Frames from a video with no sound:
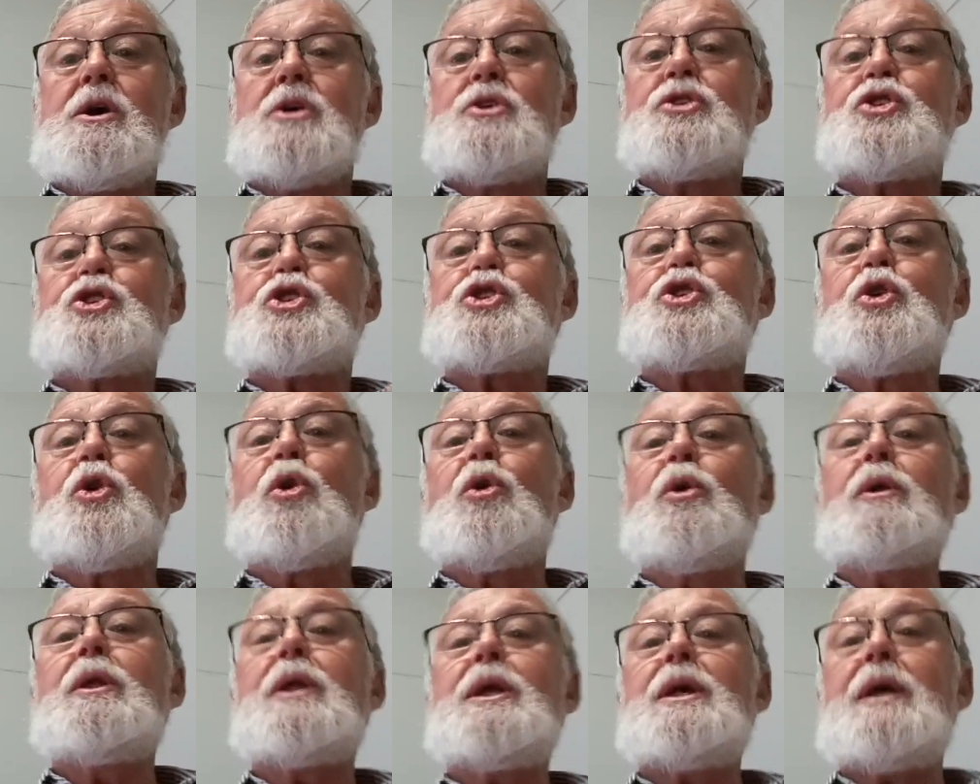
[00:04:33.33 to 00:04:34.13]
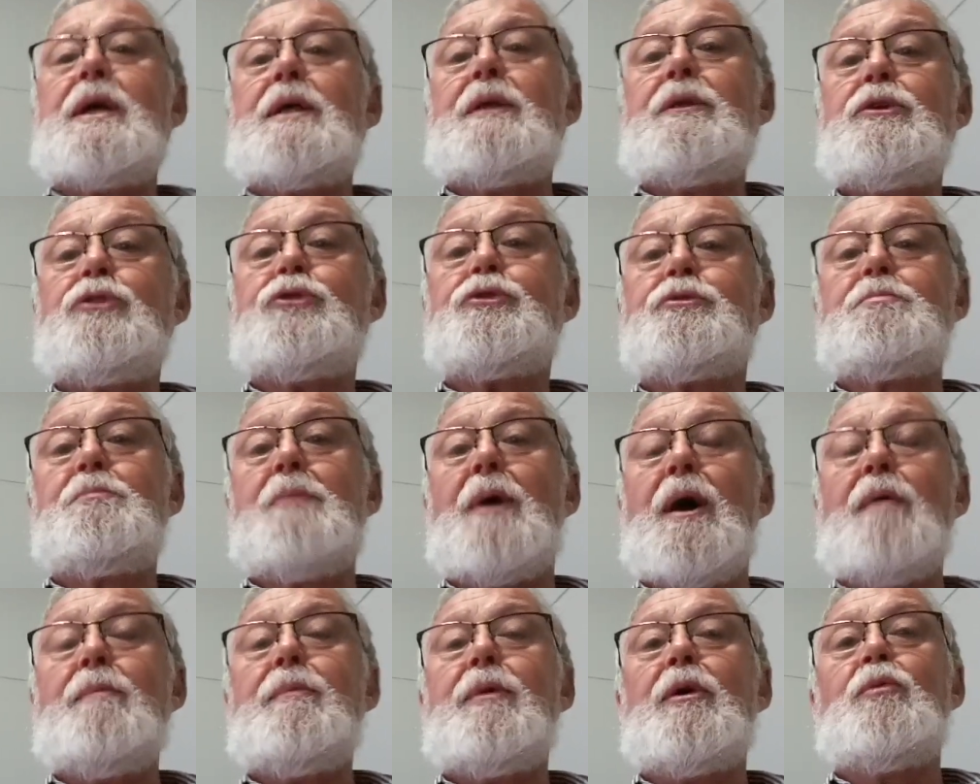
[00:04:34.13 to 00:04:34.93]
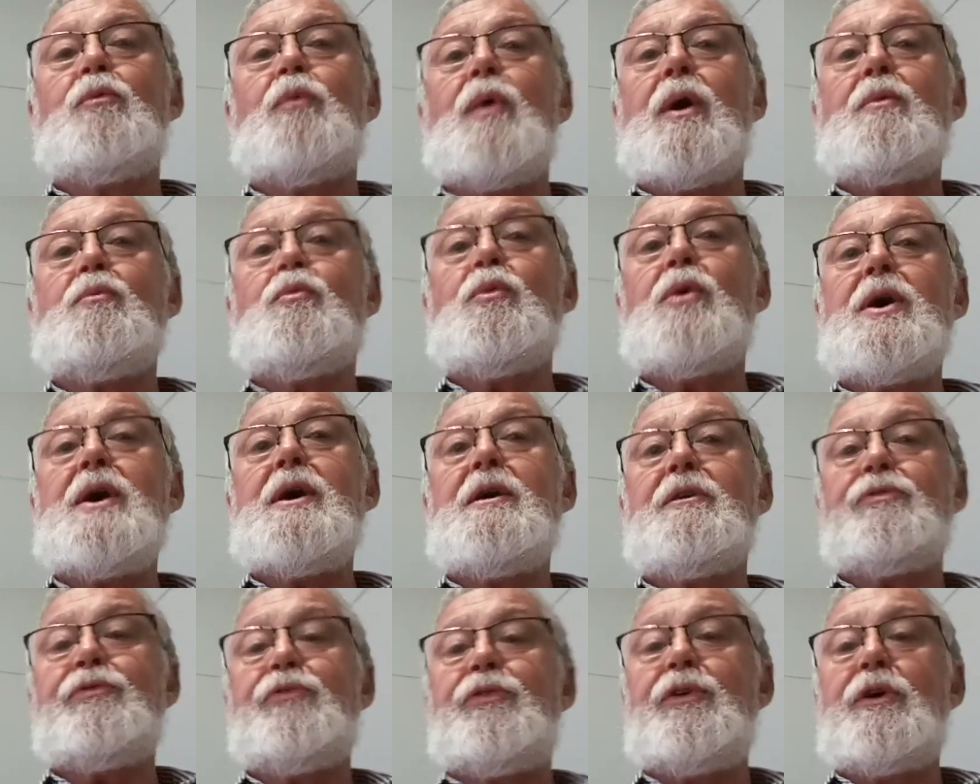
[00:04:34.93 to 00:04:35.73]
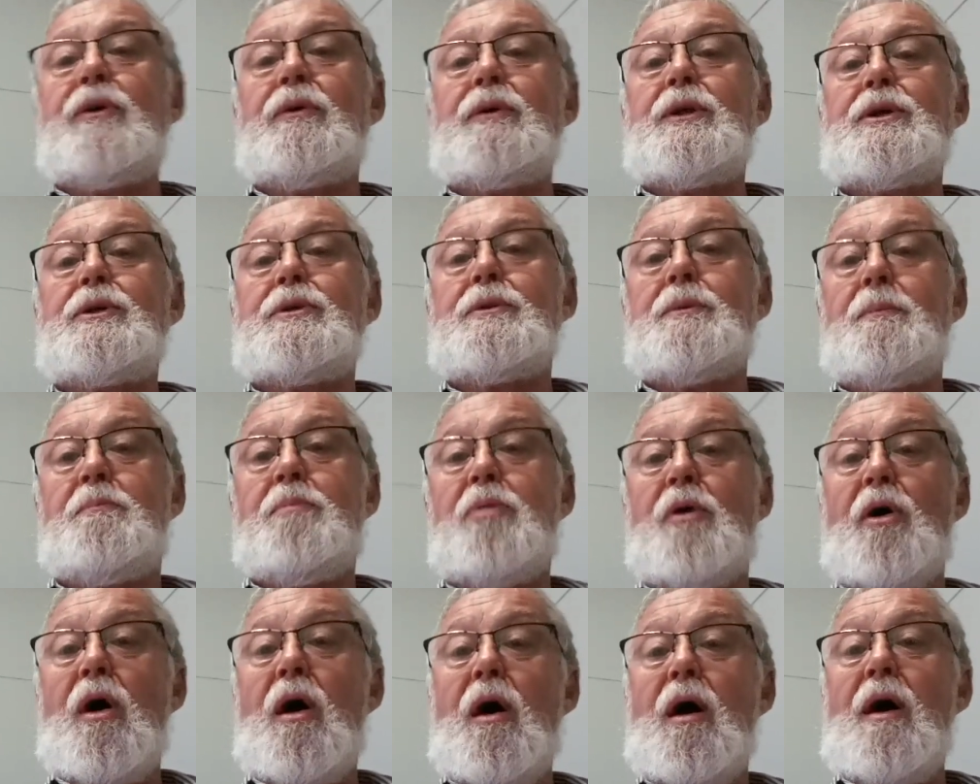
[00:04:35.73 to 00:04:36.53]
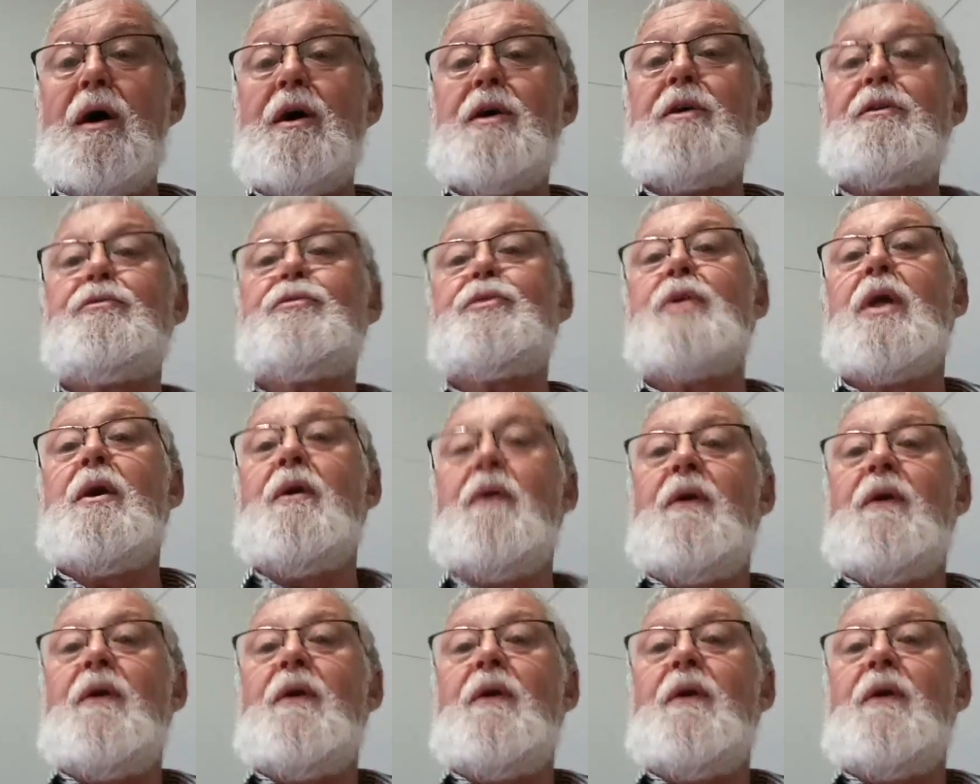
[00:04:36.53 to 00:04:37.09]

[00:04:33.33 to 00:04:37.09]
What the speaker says: Surely in this moment when we are feeling deprived,